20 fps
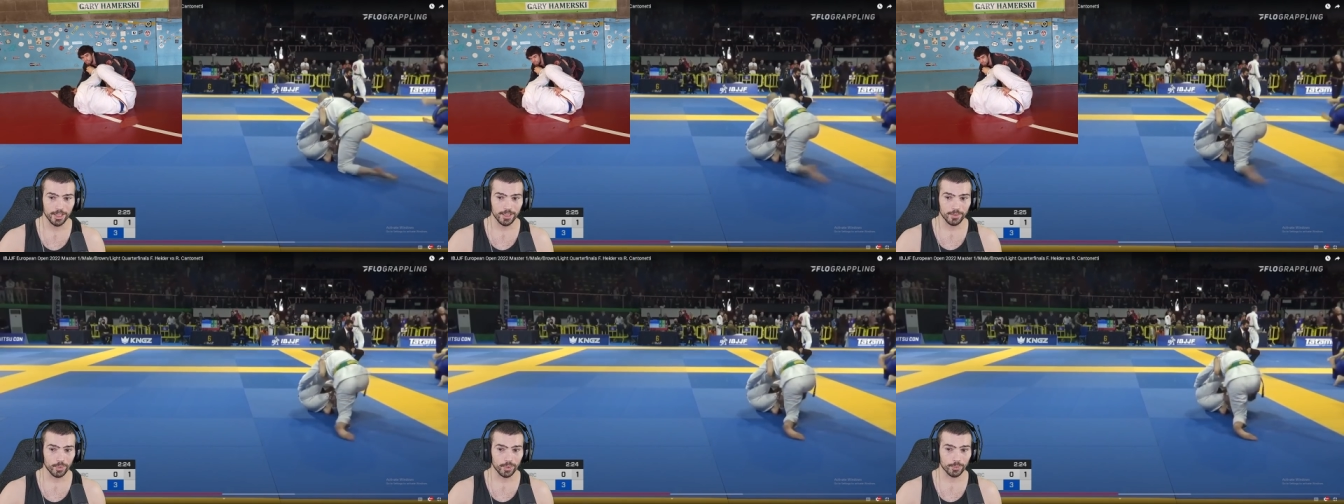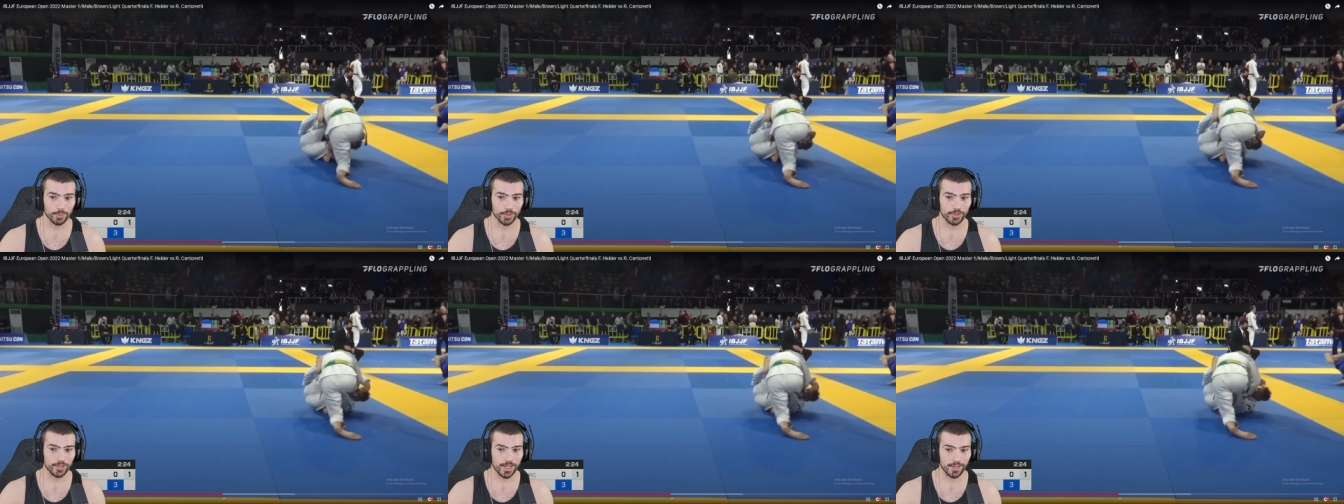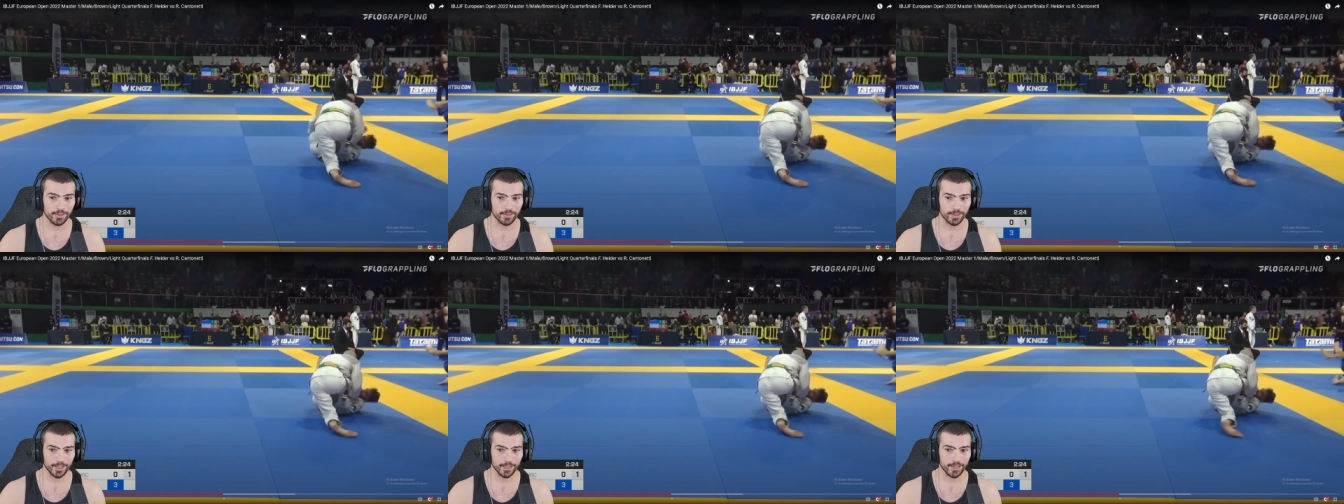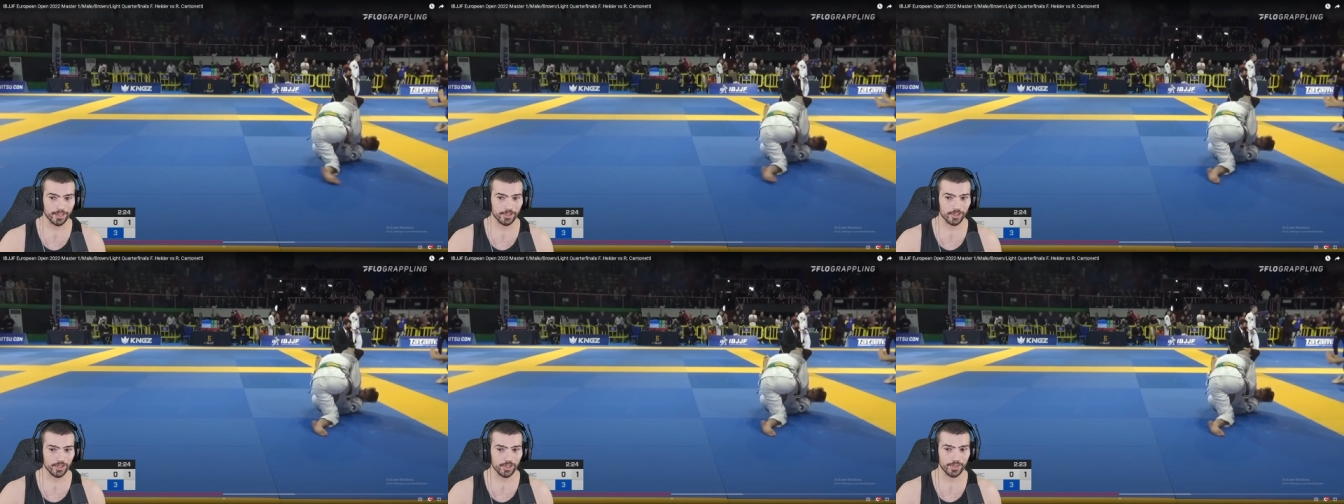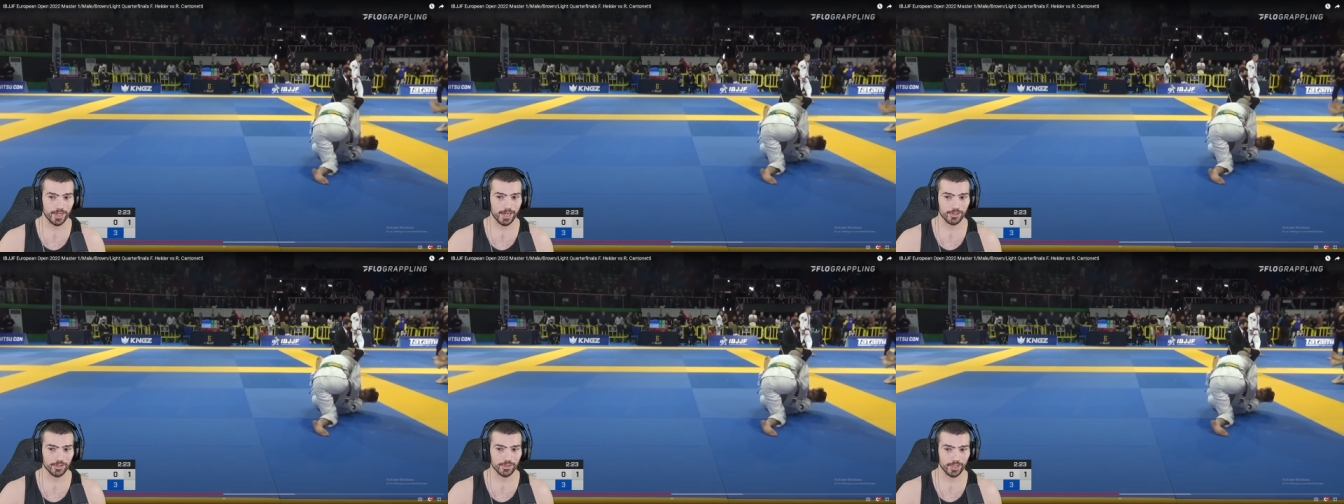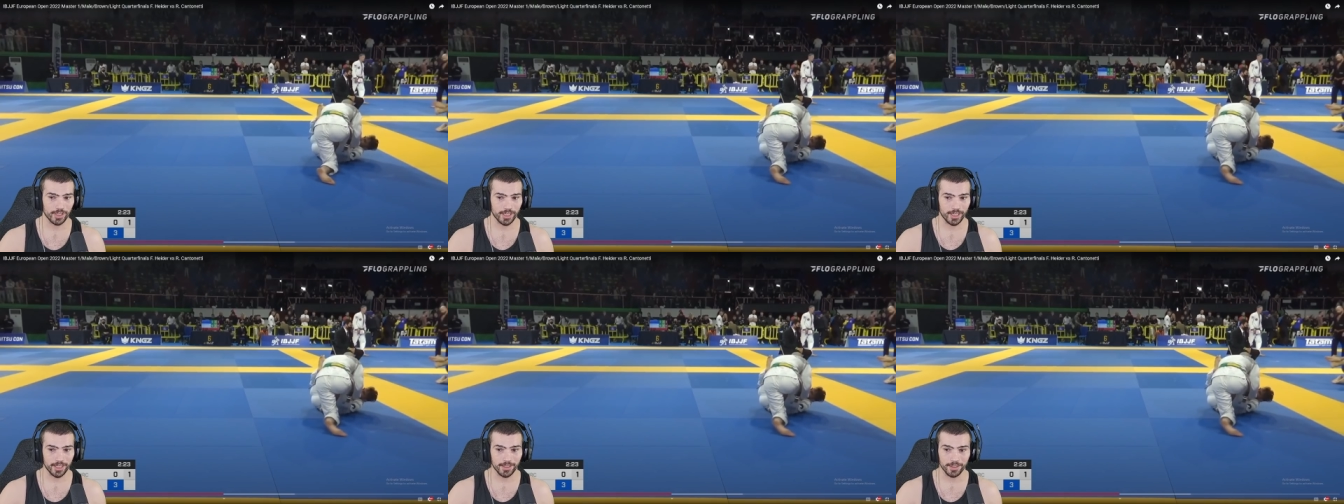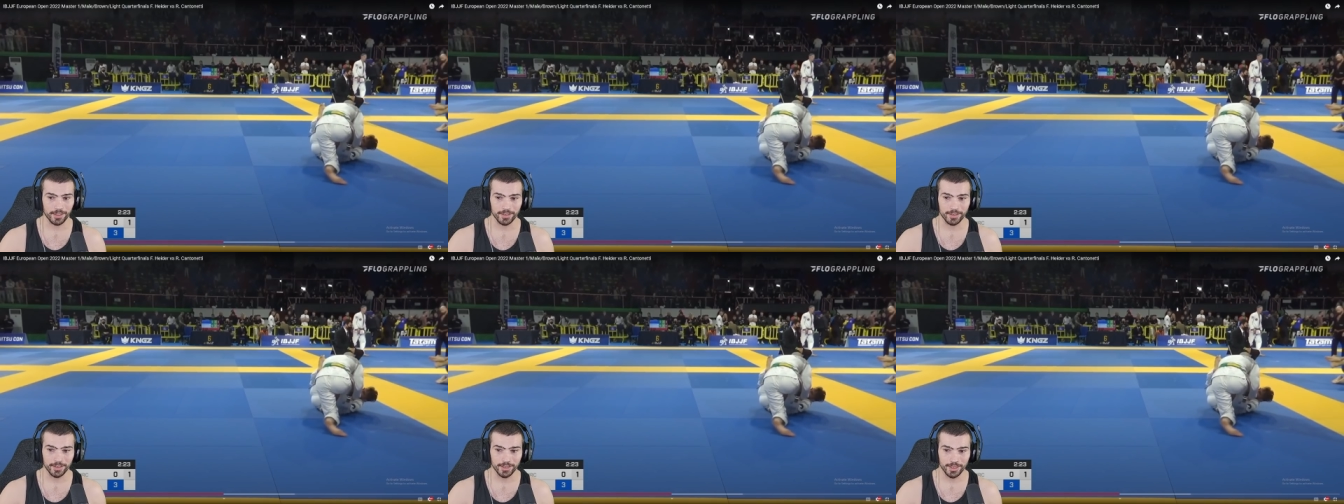When we're down like this, you're actually
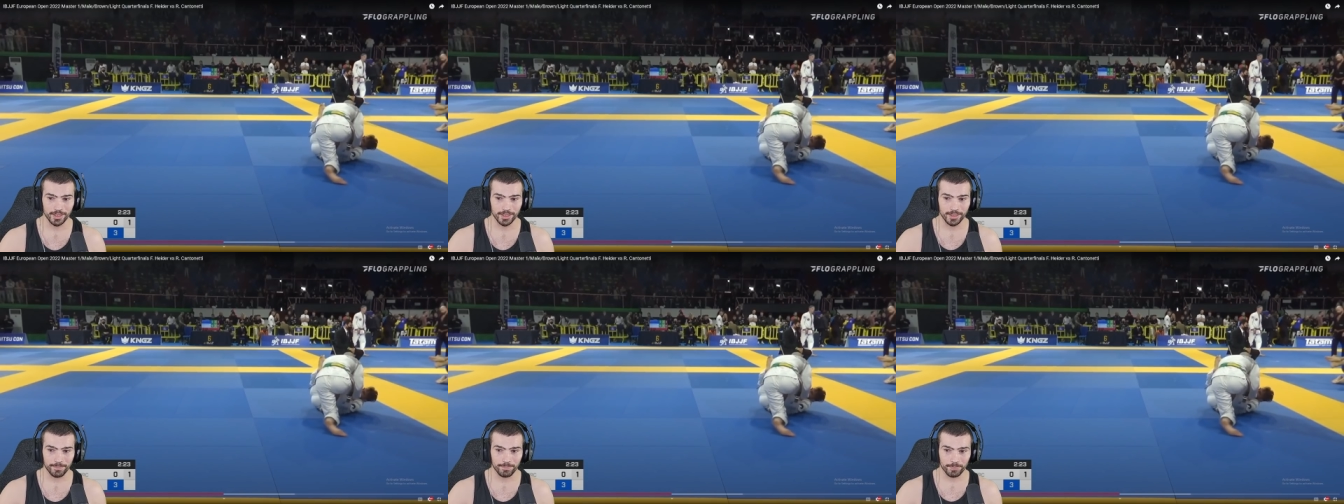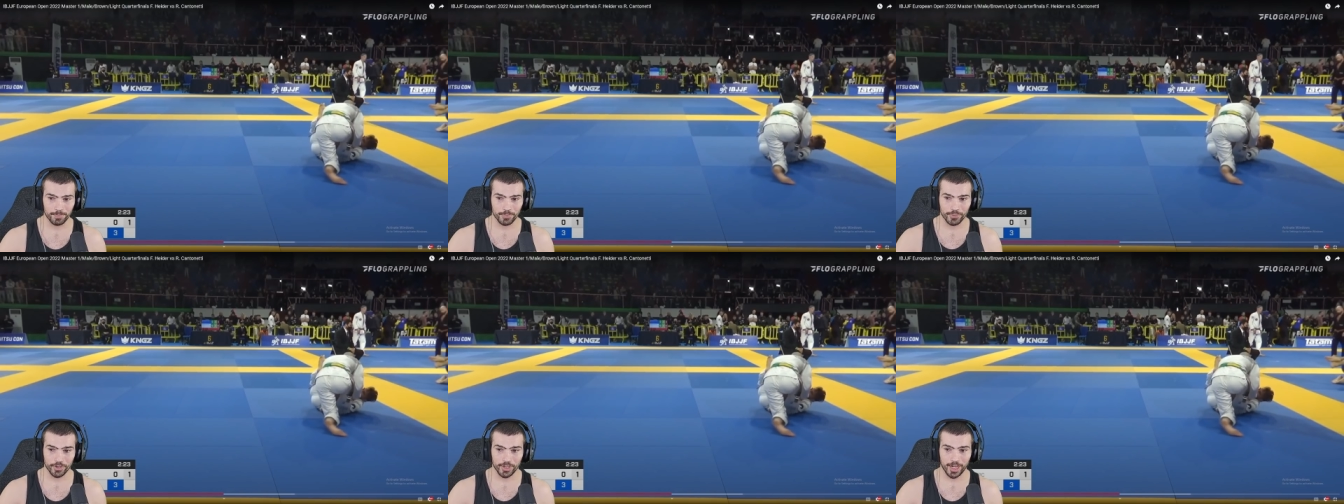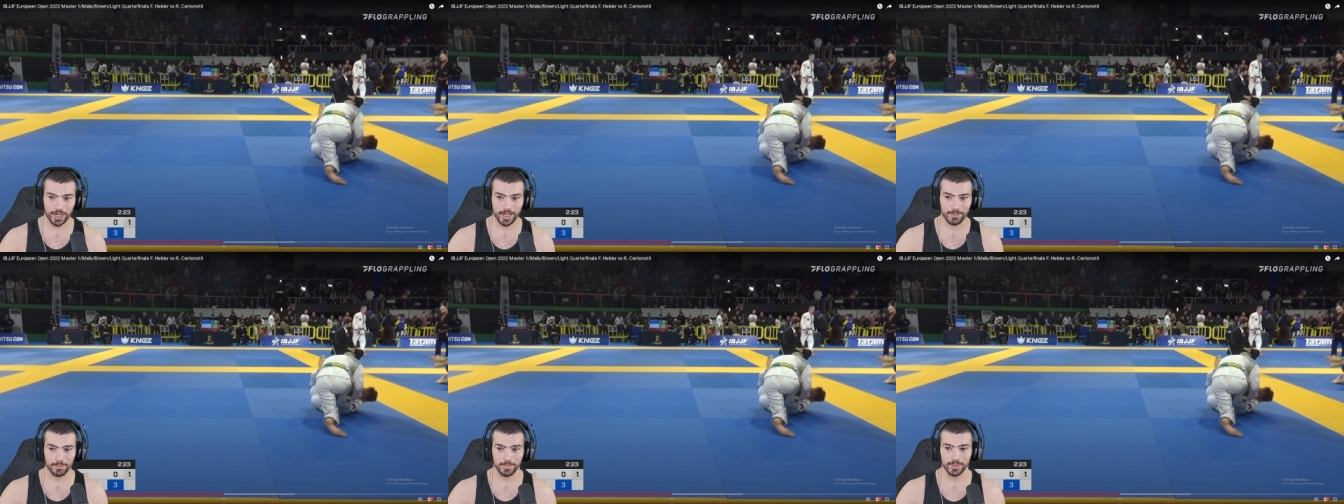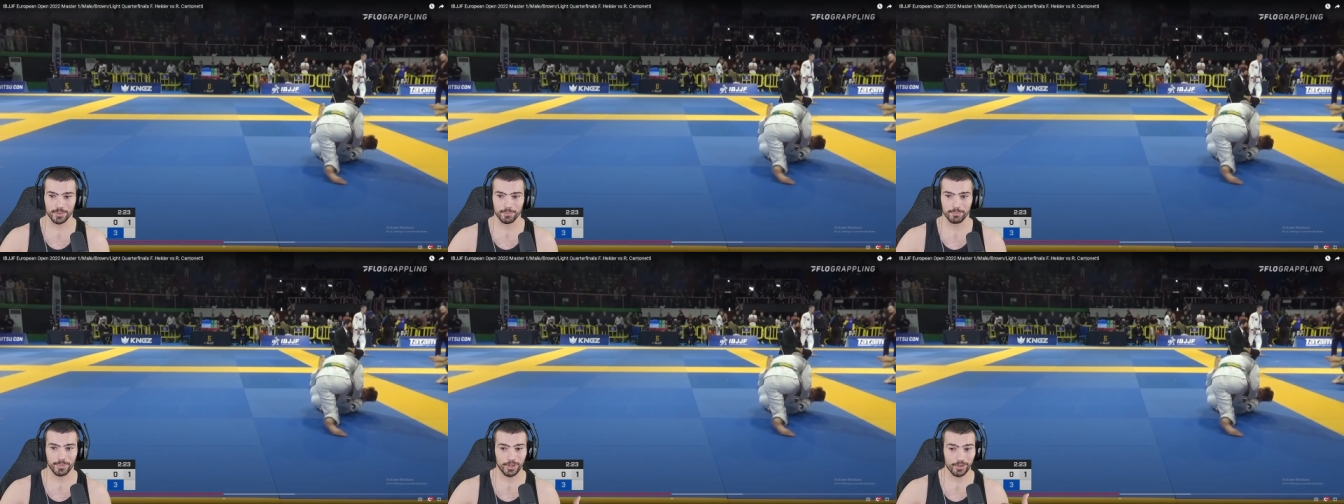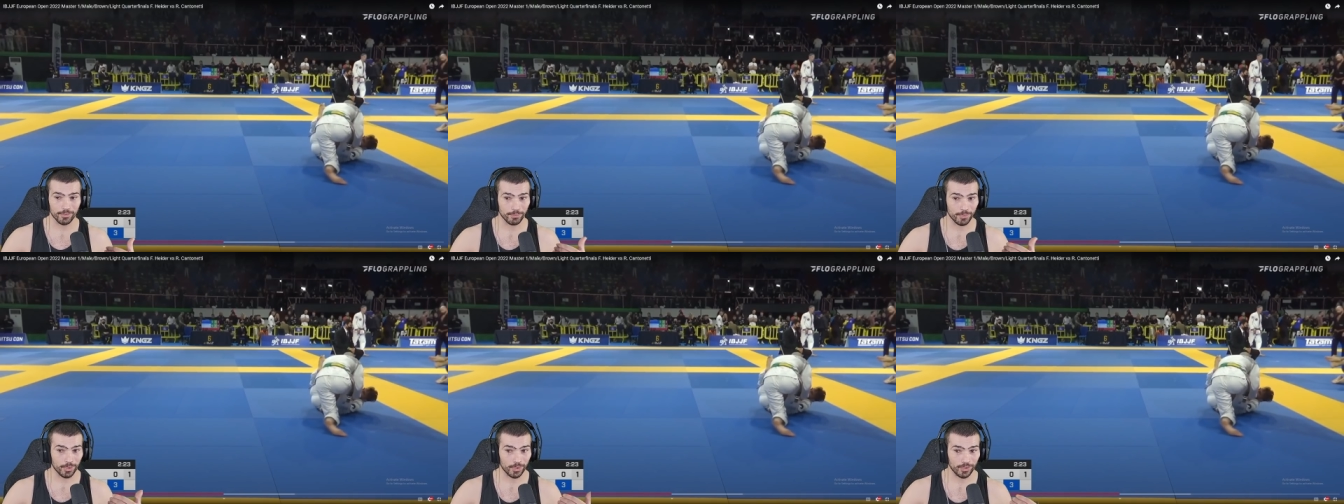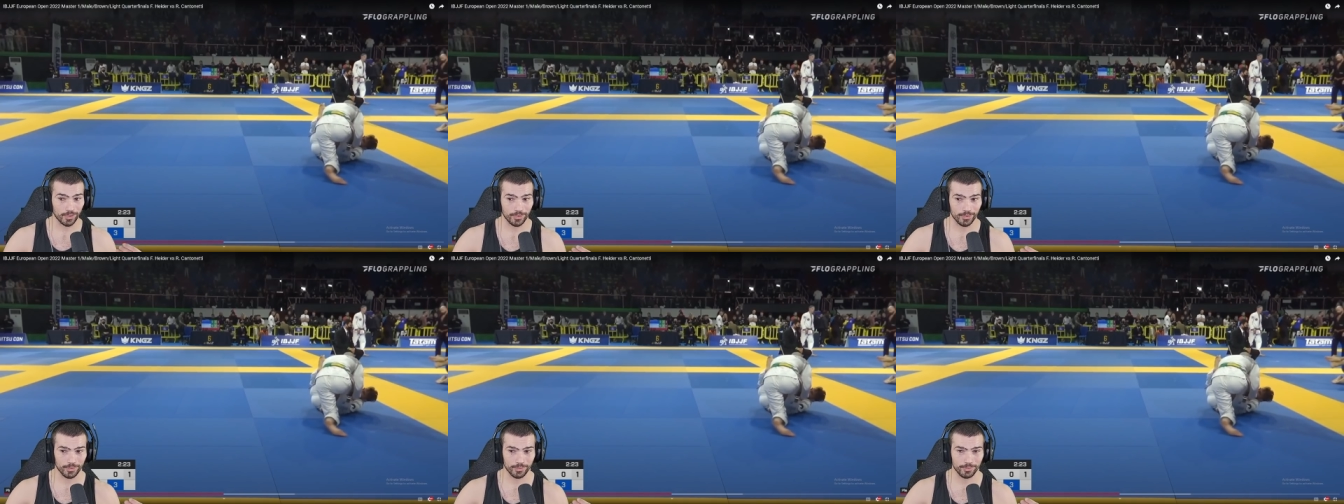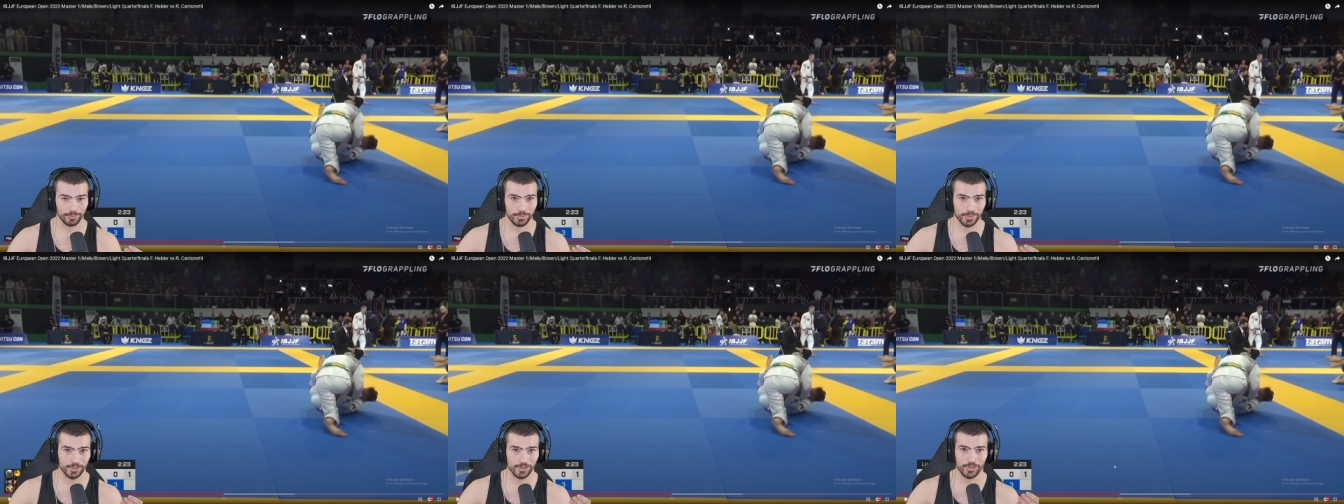in prime
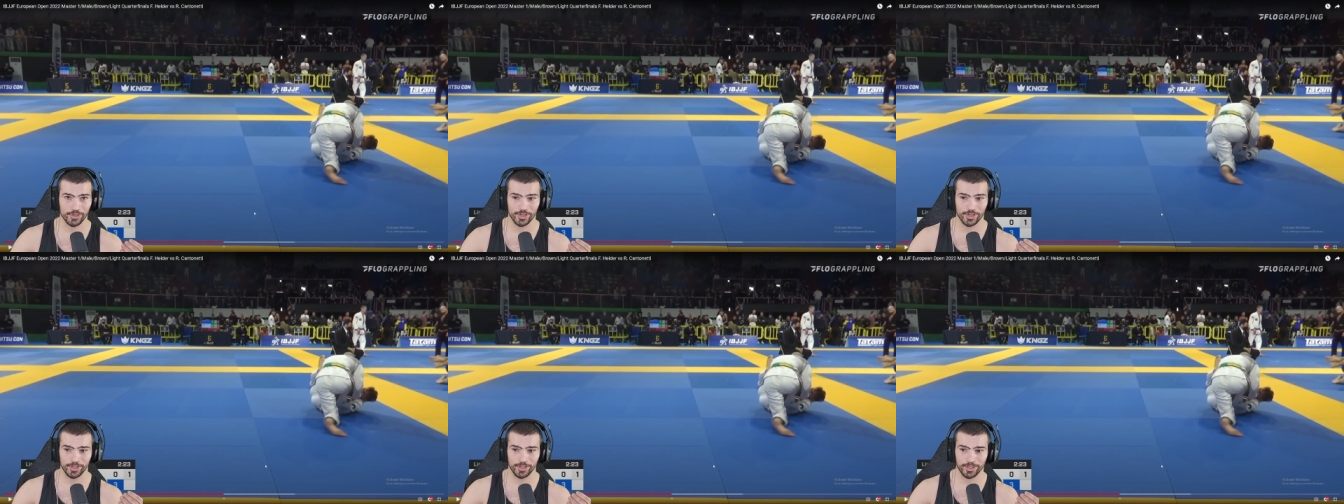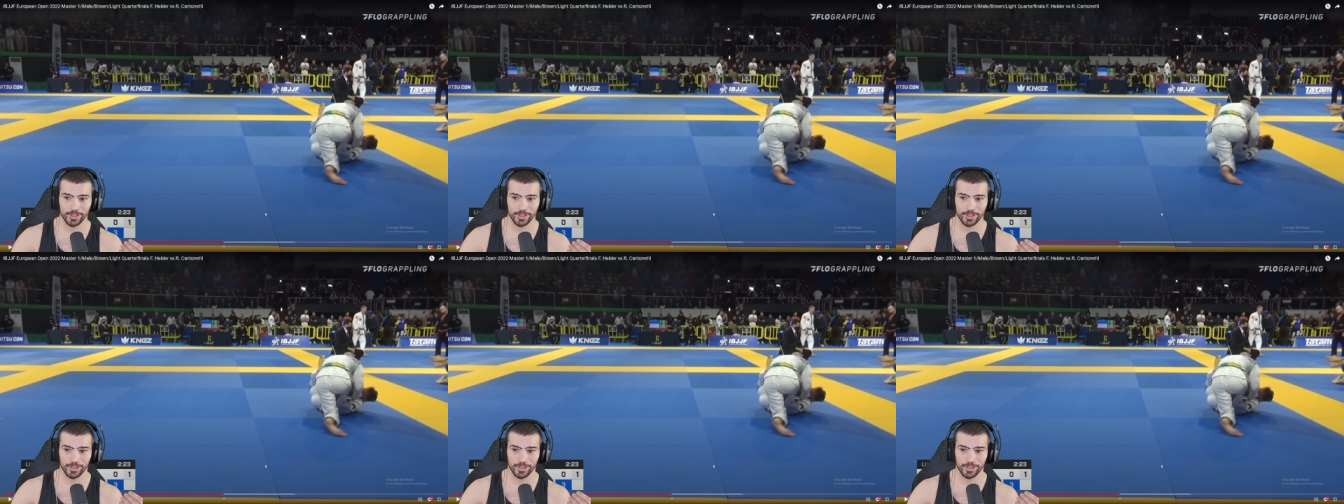Berimbolo position.